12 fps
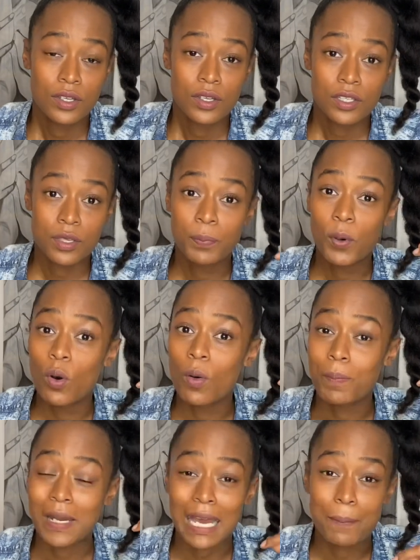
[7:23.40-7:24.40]

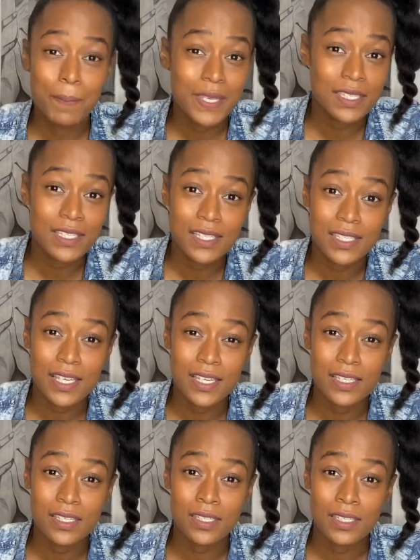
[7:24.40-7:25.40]
support black
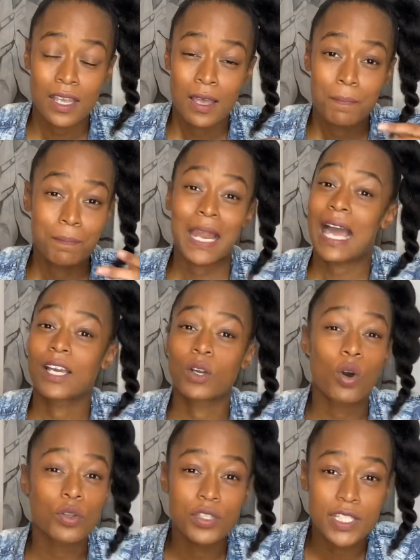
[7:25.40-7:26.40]
businesses, black
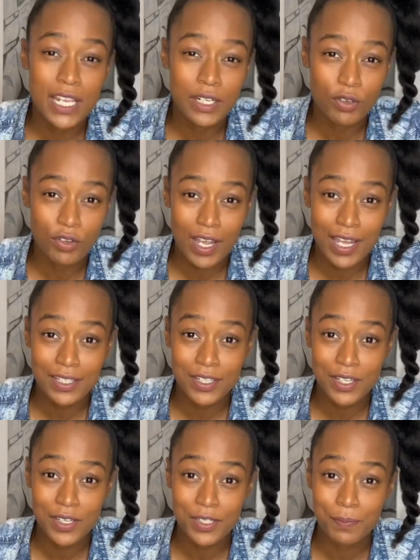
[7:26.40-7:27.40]
content
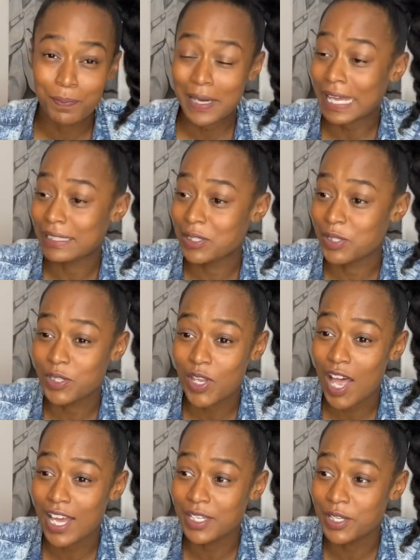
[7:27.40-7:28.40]
creators, black
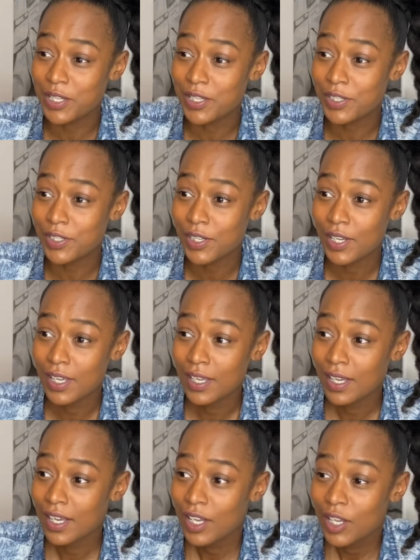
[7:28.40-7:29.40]
designers.
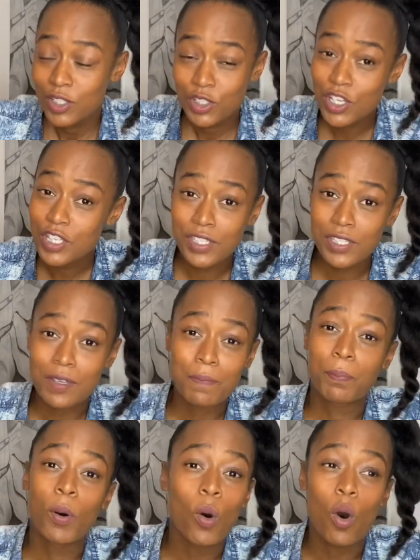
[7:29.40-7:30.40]
Just
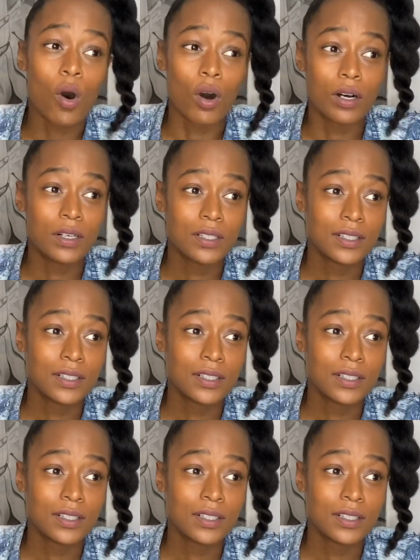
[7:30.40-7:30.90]
support.